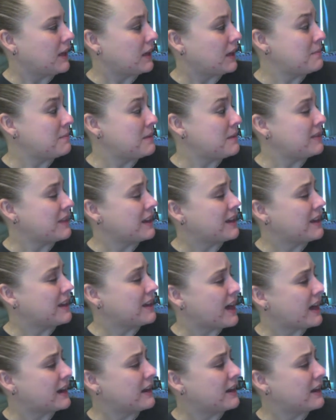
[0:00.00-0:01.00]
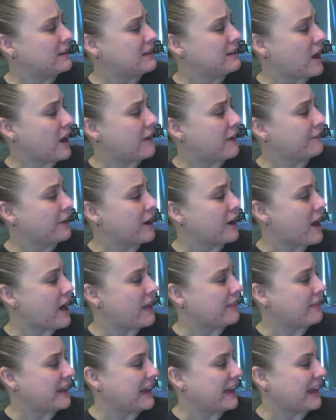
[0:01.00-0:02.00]
It meant that God had not
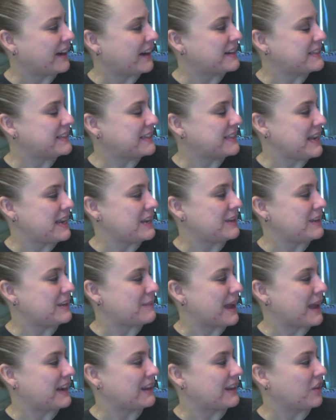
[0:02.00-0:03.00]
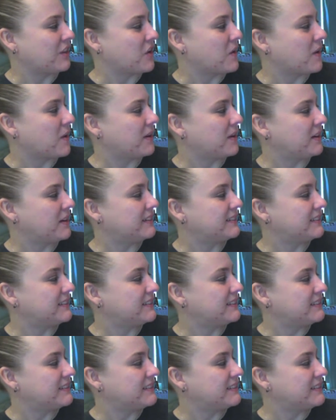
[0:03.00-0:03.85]
forgotten the guarantee he made in the garden.